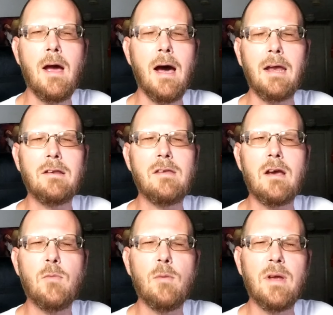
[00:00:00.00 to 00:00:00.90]
I'd like to take
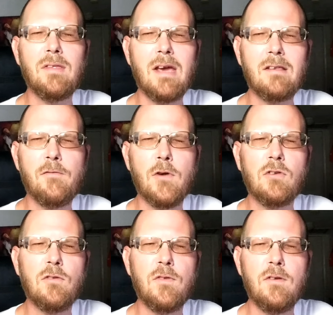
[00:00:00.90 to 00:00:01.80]
a moment and thank the
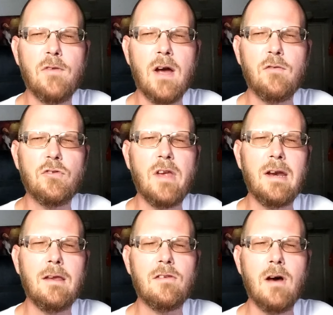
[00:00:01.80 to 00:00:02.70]
folks at Fifine for
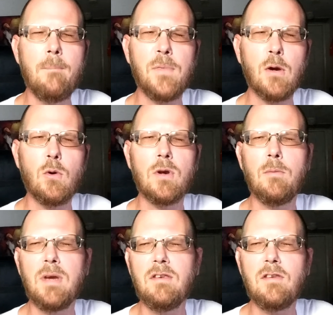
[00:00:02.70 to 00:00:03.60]
setting this up. They're going to
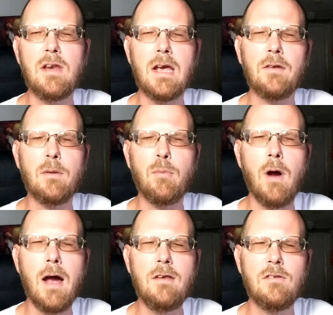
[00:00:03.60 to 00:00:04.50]
be sending out the
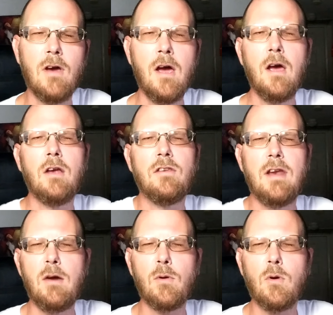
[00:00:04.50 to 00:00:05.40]
prize.
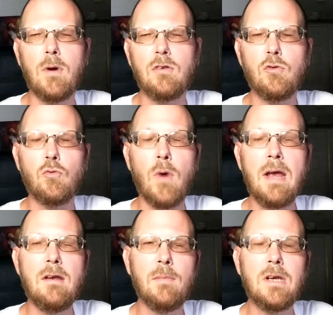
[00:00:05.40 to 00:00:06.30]
Today we're going to
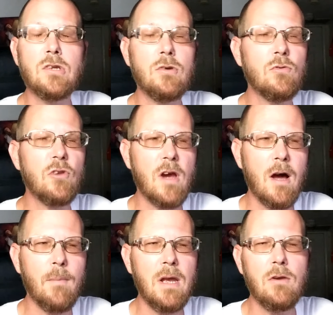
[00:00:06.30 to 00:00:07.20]
randomly choose a
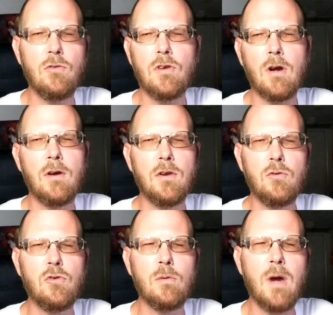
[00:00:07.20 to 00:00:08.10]
comment using a
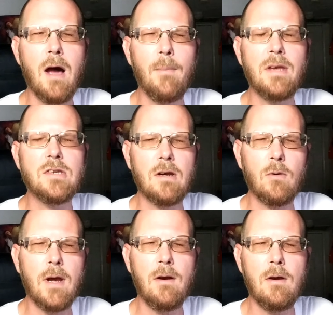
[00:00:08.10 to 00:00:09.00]
YouTube comment
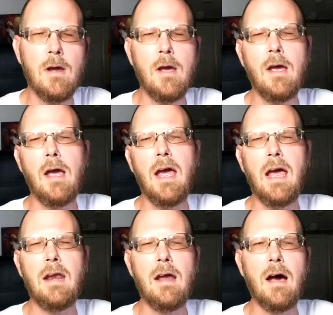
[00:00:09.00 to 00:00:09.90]
generator.
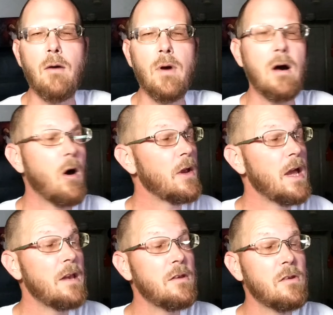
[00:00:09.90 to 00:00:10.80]
And all you
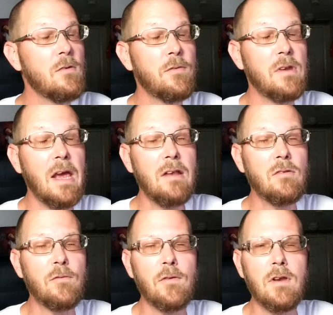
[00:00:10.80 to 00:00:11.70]
had to do to
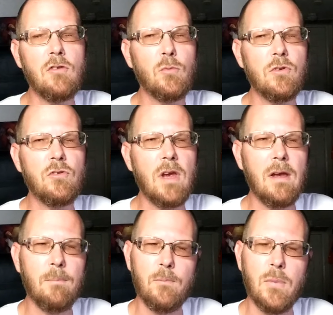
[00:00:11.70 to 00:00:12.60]
enter for this was
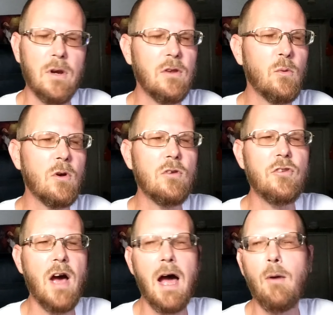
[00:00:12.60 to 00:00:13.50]
put in the
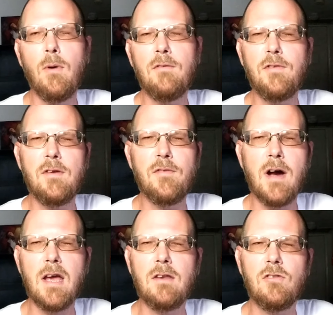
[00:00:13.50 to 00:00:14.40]
words, "I want
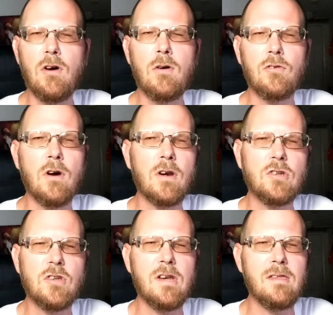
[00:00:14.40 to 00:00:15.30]
Fifine." So as long
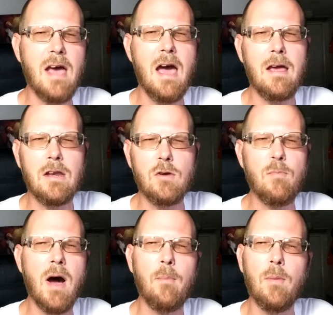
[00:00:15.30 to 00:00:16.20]
as you did that and you
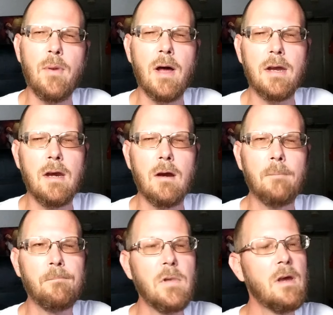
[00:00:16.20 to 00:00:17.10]
pop up on
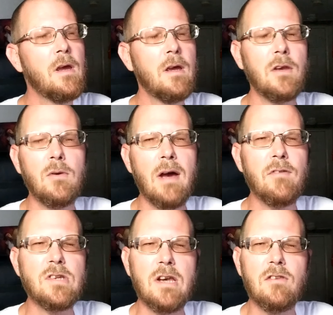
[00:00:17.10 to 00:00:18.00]
here, you have
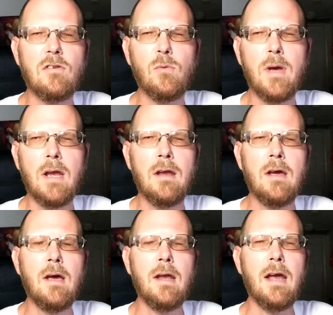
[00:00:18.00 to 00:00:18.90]
a chance to win.
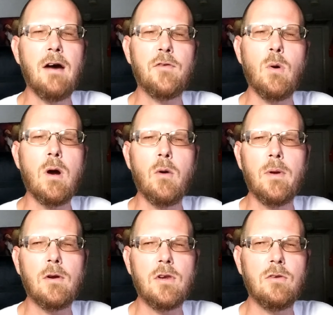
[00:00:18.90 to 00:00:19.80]
Now, if you are a
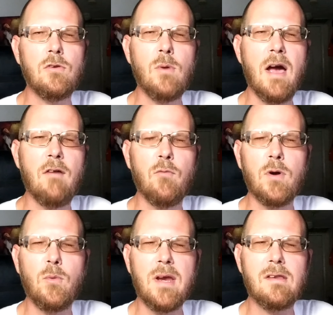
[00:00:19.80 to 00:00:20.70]
winner, you do have
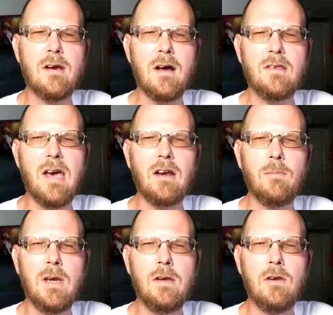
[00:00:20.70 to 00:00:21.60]
1 week to contact
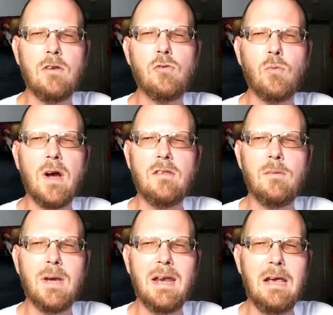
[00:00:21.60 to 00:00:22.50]
me. You need to write to
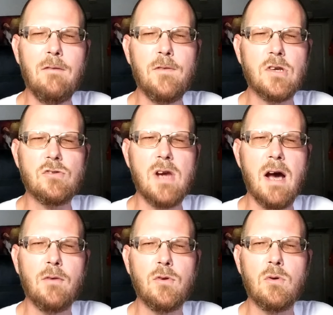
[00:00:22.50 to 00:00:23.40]
me at
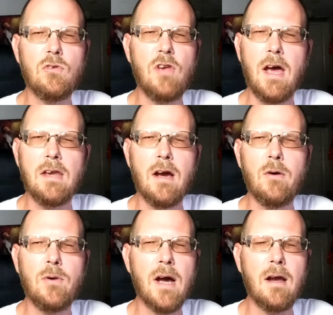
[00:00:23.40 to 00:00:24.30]

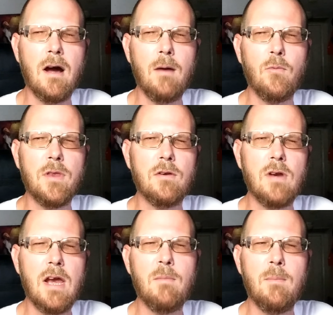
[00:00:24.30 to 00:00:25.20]
infantryoutdoors@yahoo.com with your
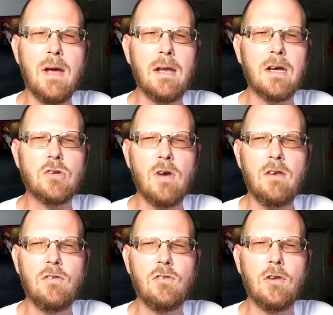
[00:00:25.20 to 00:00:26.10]
name and mailing
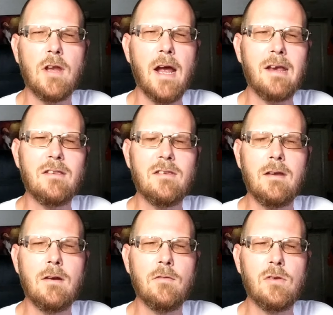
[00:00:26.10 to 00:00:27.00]
address so that I can
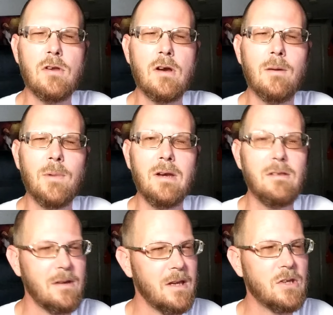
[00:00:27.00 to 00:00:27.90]
send it over to the company
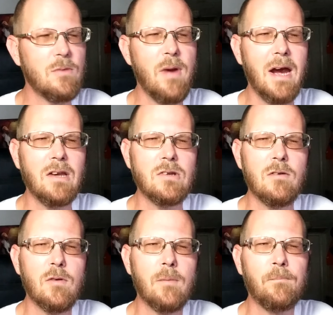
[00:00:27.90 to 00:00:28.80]
to get your package
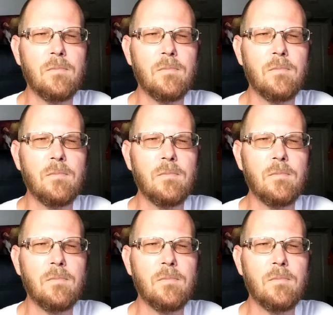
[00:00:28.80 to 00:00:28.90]
over.